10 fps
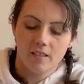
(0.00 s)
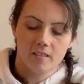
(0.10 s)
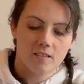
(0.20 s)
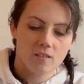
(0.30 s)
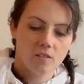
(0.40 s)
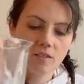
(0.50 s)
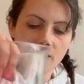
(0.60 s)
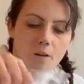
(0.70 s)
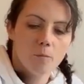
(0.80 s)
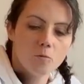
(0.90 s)
soaking that
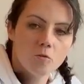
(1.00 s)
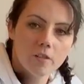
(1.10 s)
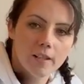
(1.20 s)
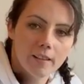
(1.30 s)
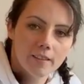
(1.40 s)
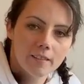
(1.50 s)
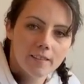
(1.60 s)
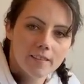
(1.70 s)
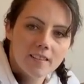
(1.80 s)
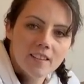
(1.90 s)
up really
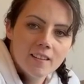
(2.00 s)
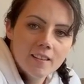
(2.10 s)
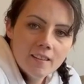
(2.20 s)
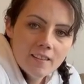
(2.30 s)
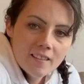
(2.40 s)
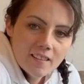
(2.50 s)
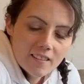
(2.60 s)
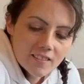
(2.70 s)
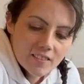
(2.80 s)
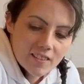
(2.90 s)
nice.
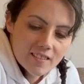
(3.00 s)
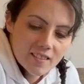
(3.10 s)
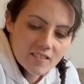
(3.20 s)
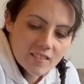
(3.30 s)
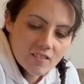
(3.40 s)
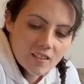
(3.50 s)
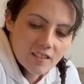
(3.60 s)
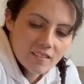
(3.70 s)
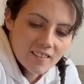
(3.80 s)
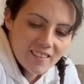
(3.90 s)
You can see I'm just giving it a
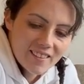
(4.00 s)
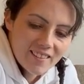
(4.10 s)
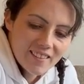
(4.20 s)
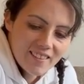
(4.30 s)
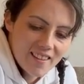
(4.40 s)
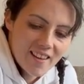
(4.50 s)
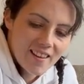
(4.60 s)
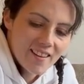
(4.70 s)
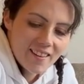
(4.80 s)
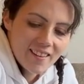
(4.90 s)
little, yeah,
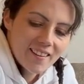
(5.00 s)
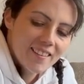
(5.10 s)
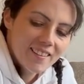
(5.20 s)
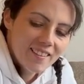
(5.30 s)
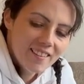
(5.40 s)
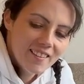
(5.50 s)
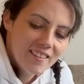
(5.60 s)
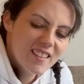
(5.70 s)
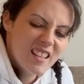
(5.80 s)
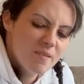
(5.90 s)

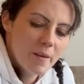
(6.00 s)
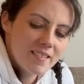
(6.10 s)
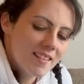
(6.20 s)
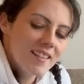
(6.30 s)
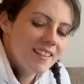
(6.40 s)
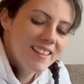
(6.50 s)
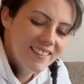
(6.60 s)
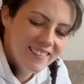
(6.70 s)
getting messy.